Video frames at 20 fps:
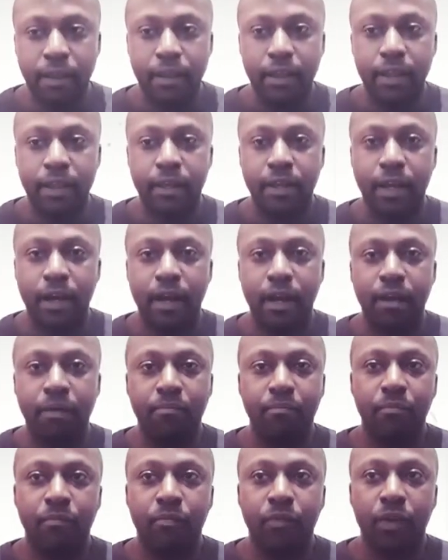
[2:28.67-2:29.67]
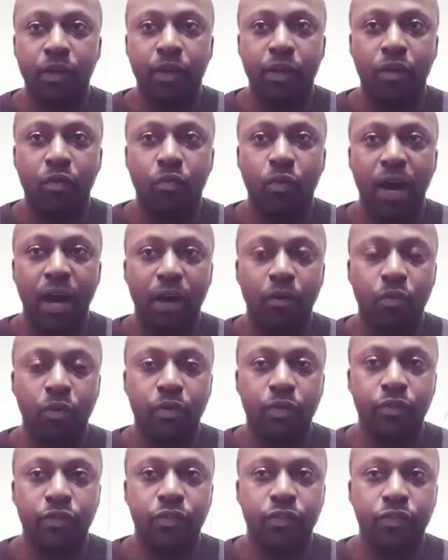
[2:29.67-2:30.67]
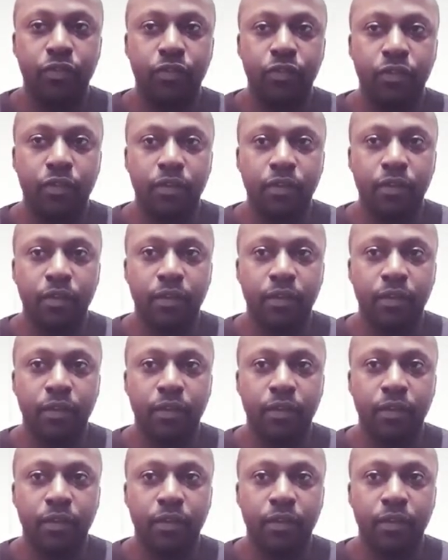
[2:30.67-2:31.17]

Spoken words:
in what I was